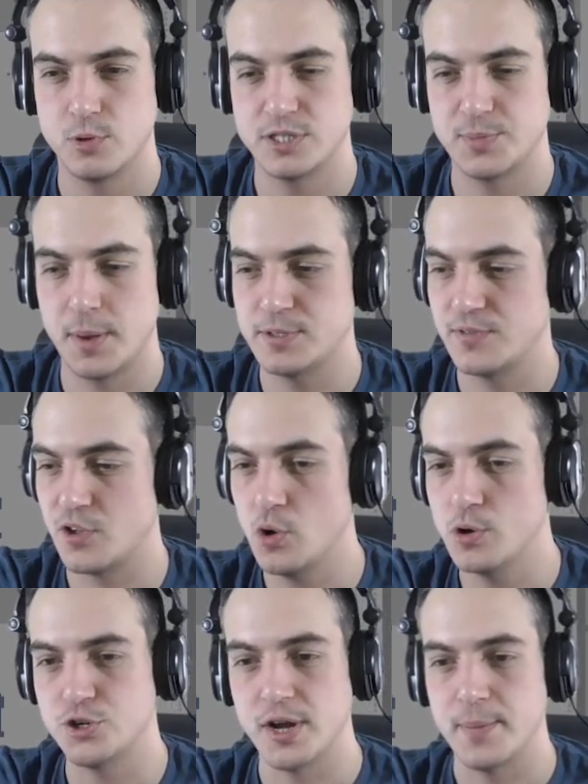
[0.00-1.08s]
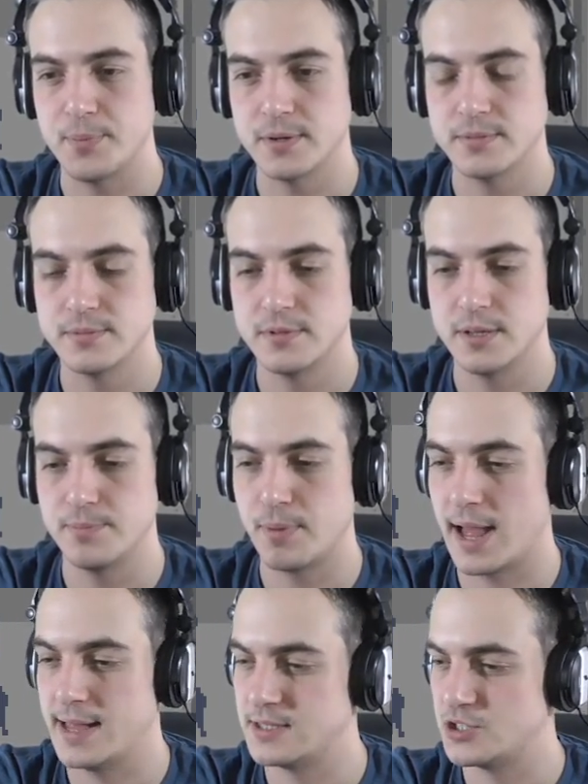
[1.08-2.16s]
What is the purpose of your trip?
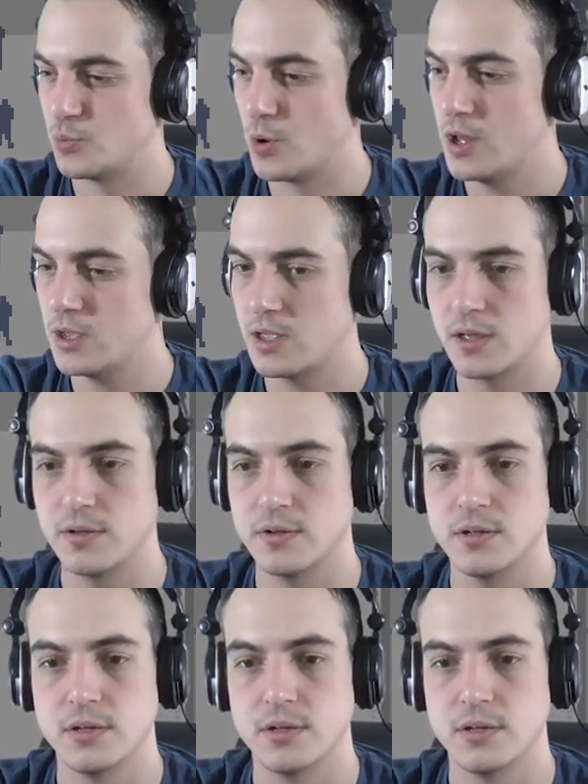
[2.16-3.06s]
Plans to work?